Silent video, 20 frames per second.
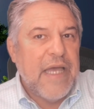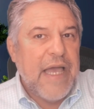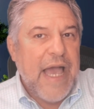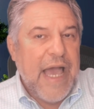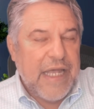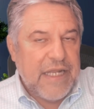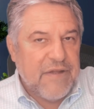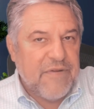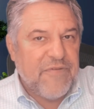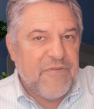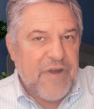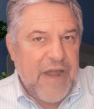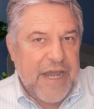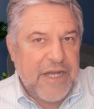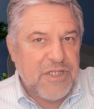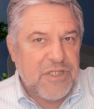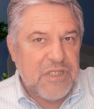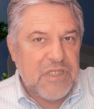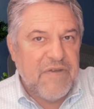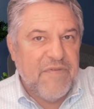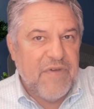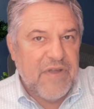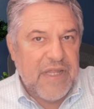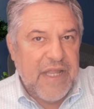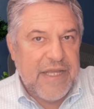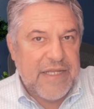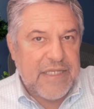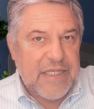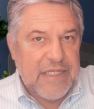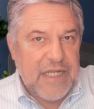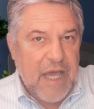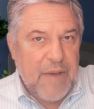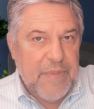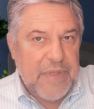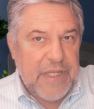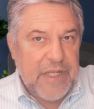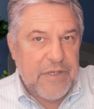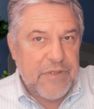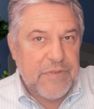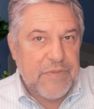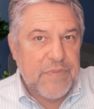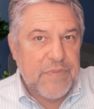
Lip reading: adding fractions of unlike denominator.